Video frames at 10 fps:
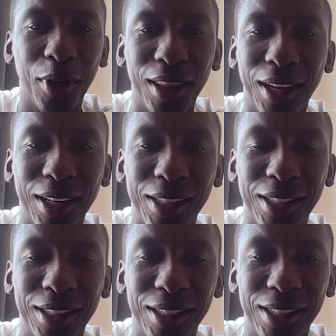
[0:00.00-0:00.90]
there
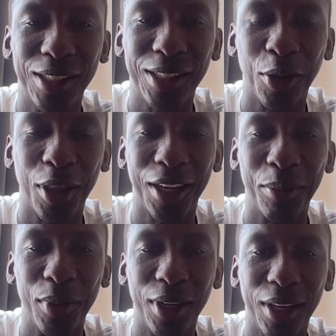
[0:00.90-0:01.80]
is
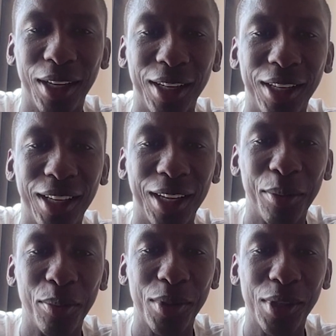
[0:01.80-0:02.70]
Nottingham
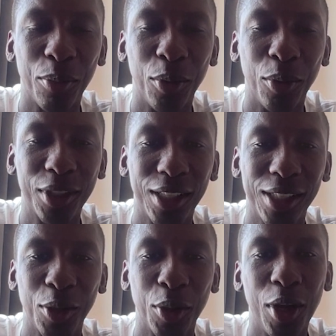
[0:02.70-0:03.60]
supporters. So